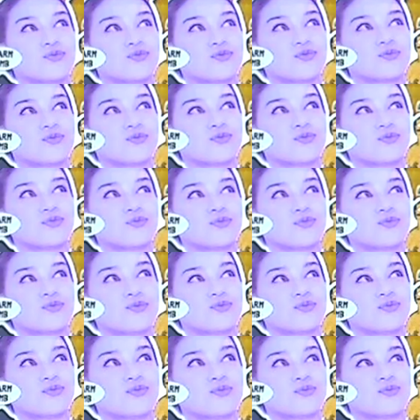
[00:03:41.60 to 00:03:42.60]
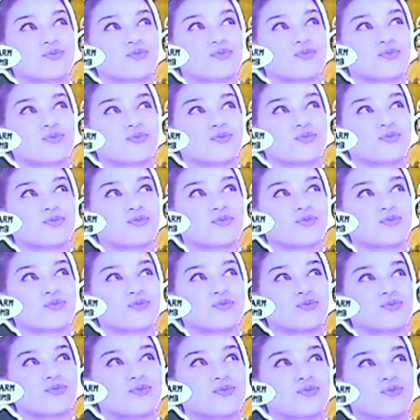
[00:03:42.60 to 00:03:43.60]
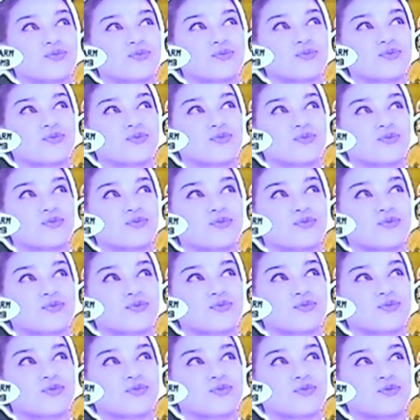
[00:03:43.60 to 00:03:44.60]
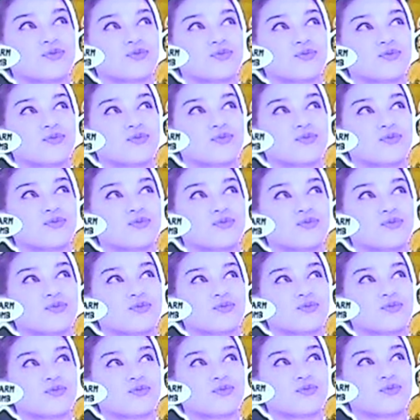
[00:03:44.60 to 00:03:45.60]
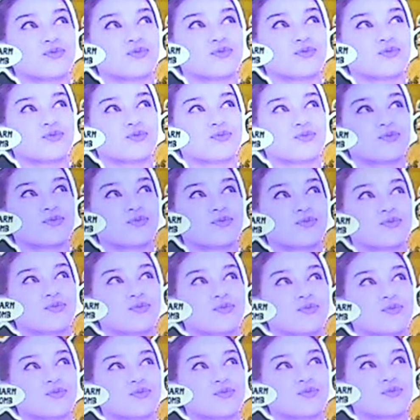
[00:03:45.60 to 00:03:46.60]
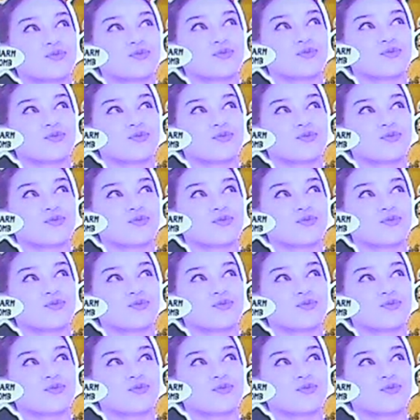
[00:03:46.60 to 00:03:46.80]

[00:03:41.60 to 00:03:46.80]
[no speech]